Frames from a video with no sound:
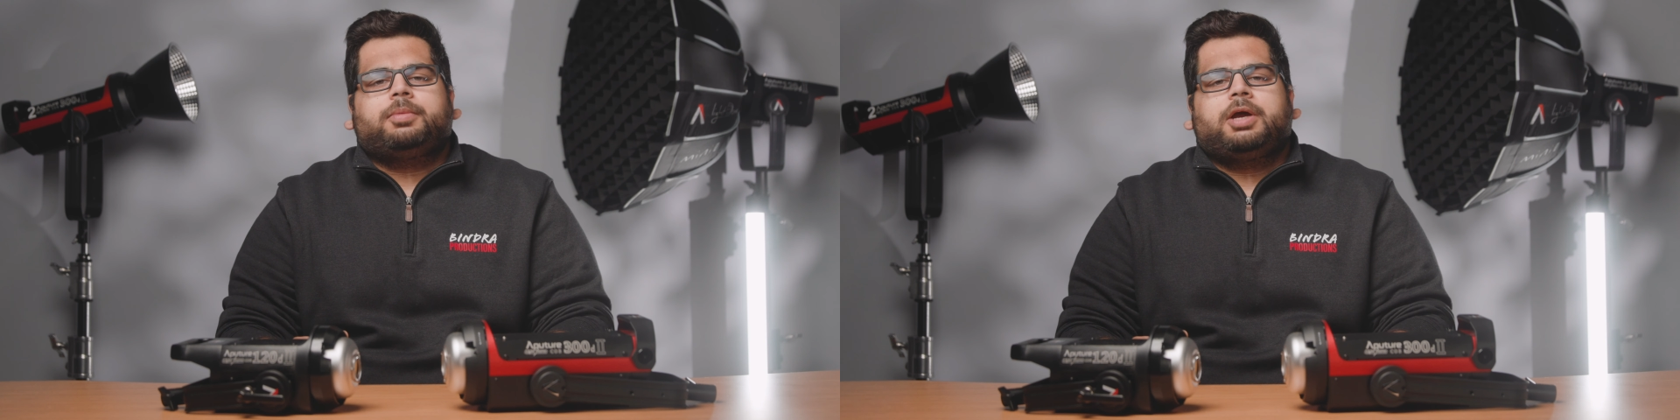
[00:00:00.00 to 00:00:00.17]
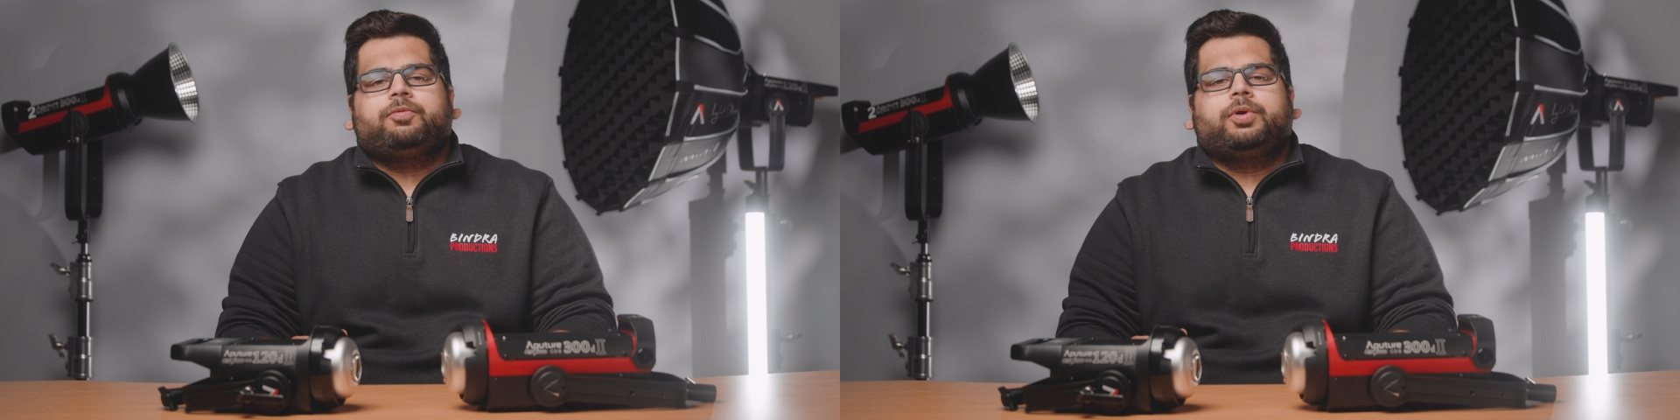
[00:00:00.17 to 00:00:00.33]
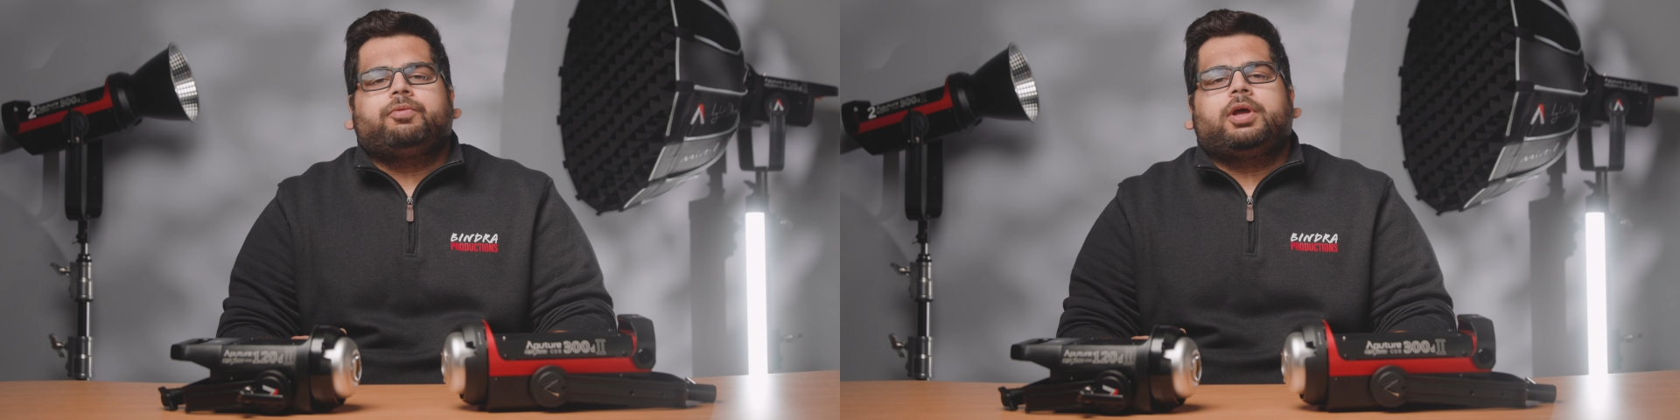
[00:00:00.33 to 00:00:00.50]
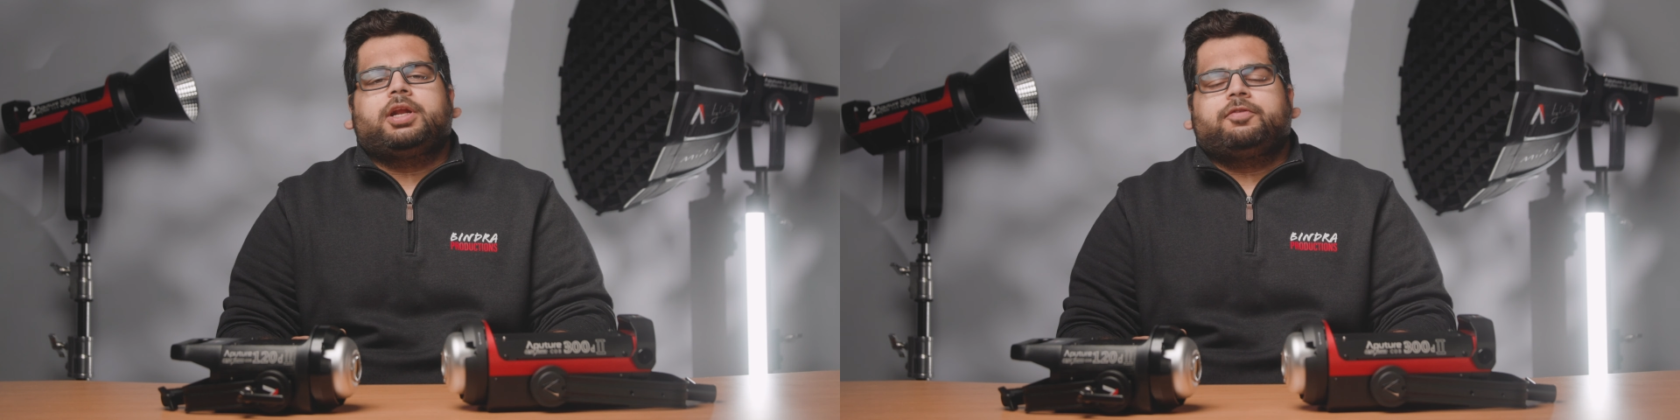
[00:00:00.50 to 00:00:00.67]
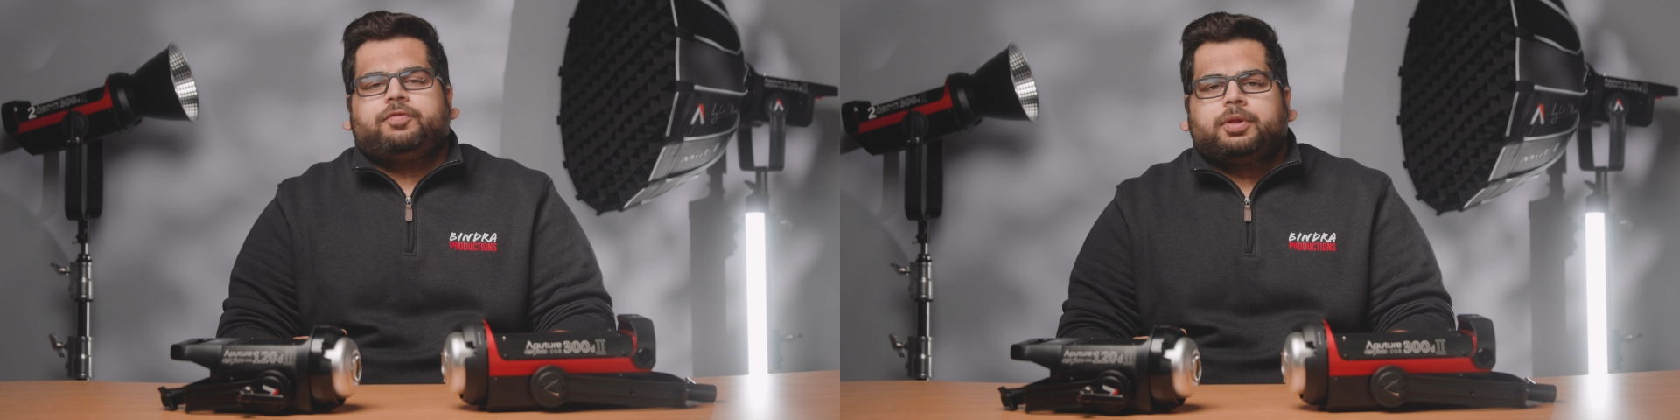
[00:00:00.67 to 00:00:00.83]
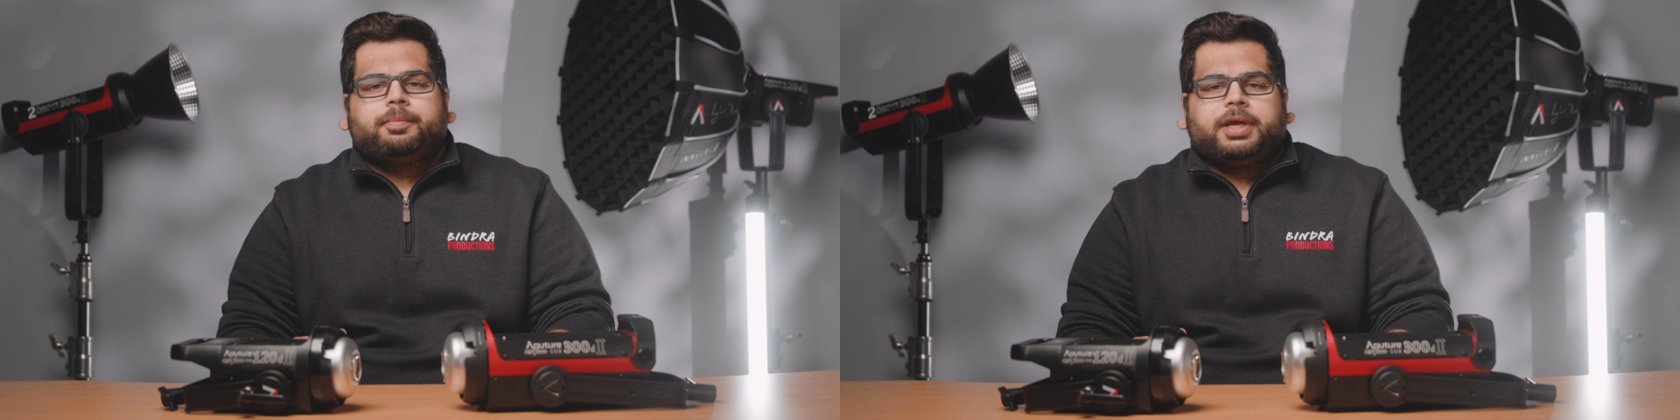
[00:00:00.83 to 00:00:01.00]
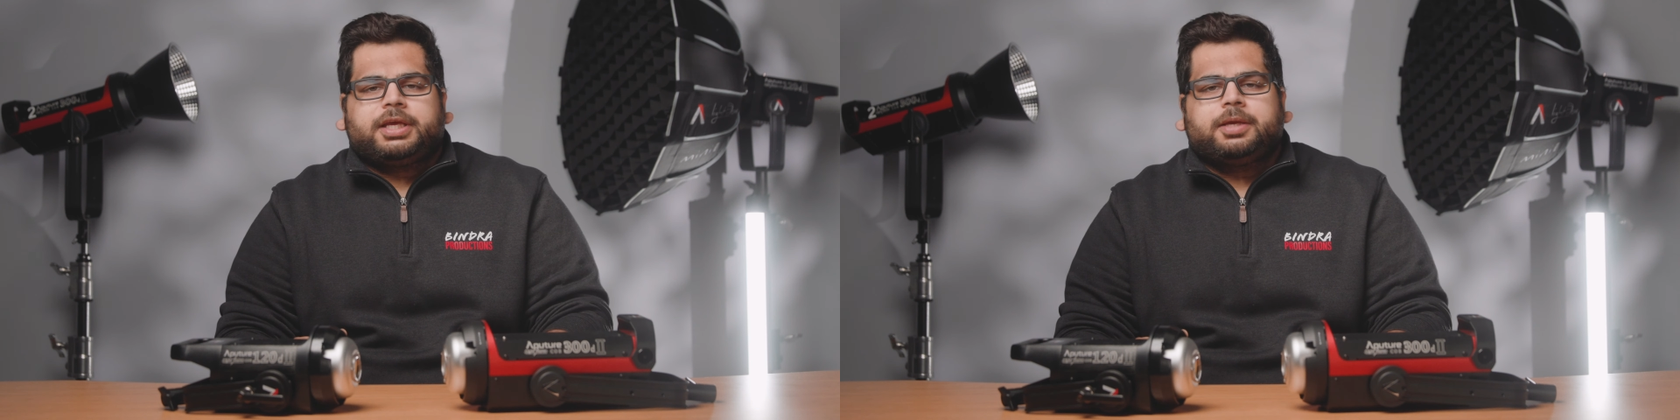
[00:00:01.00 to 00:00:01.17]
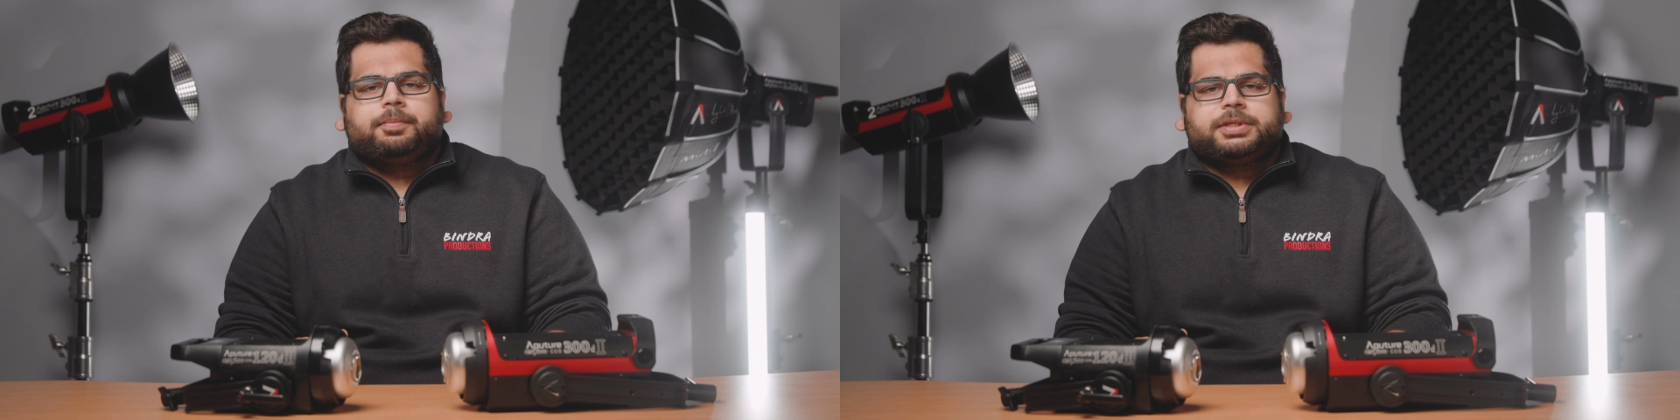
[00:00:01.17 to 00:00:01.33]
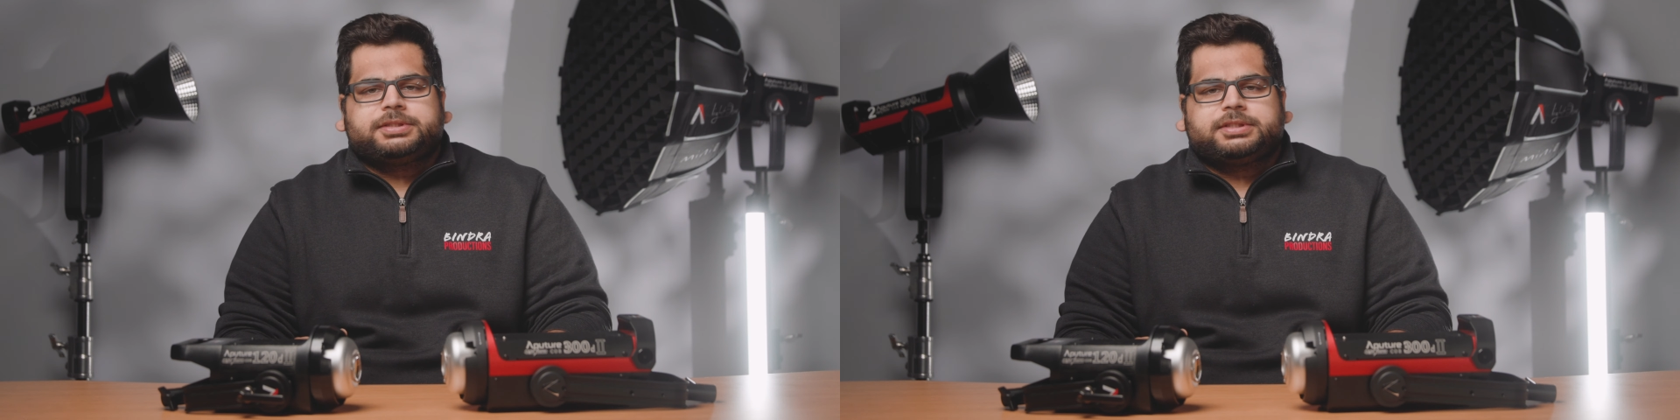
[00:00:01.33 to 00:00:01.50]
how we run our
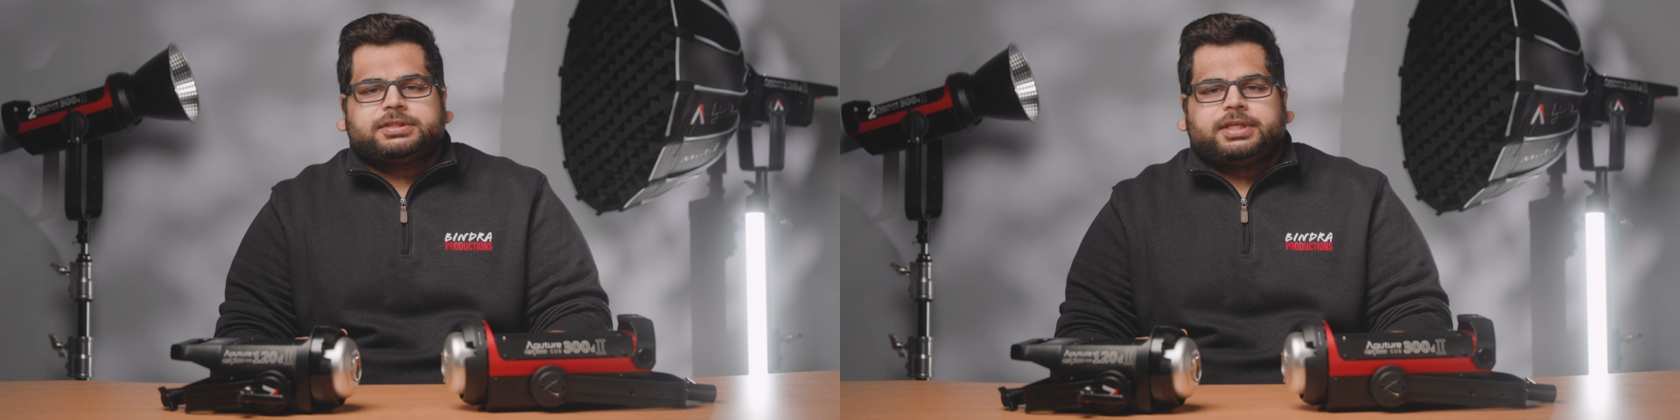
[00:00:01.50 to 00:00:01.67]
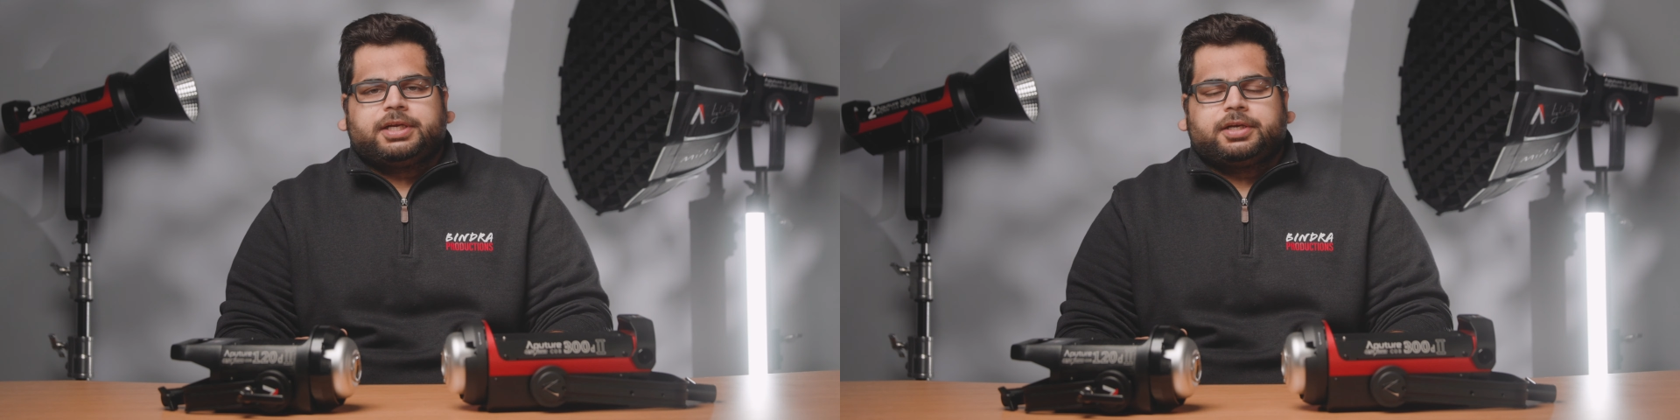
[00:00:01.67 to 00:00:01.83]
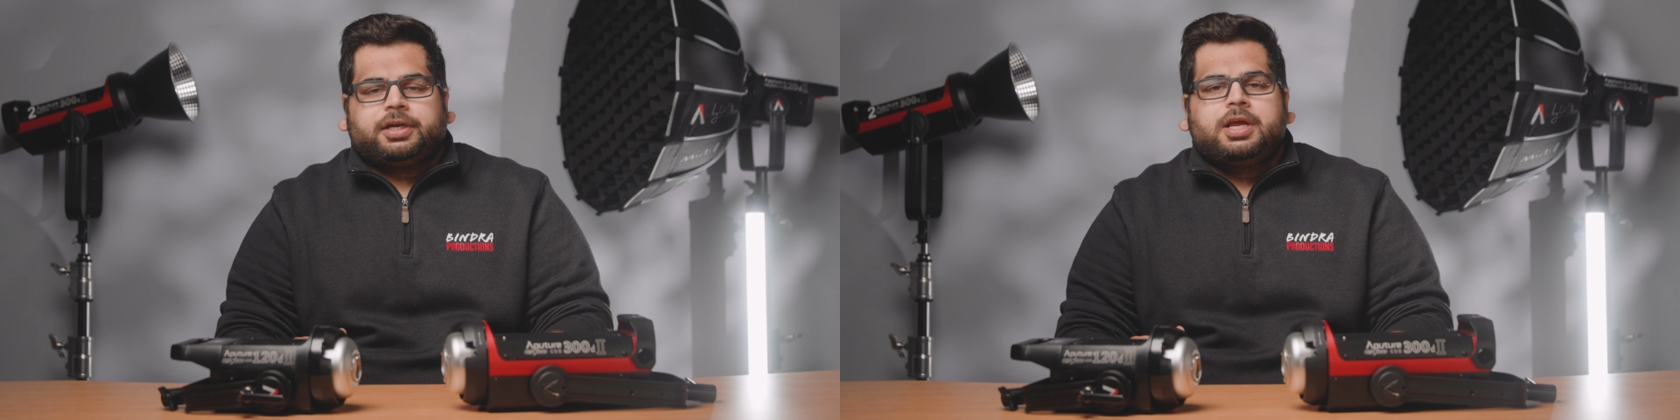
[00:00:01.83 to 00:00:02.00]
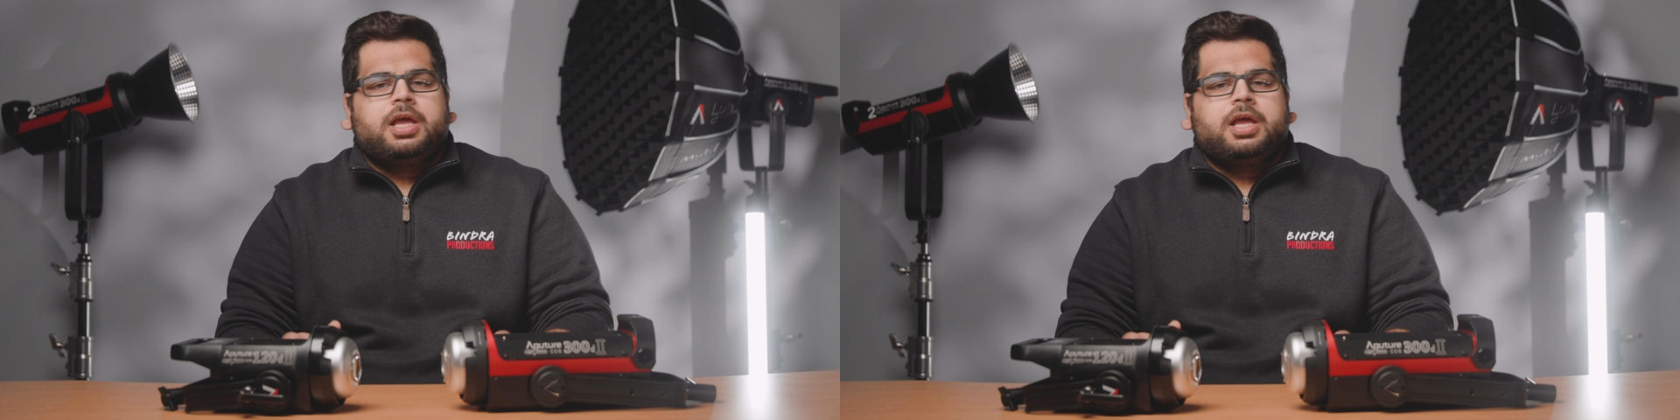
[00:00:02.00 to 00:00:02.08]
filmmaking business here.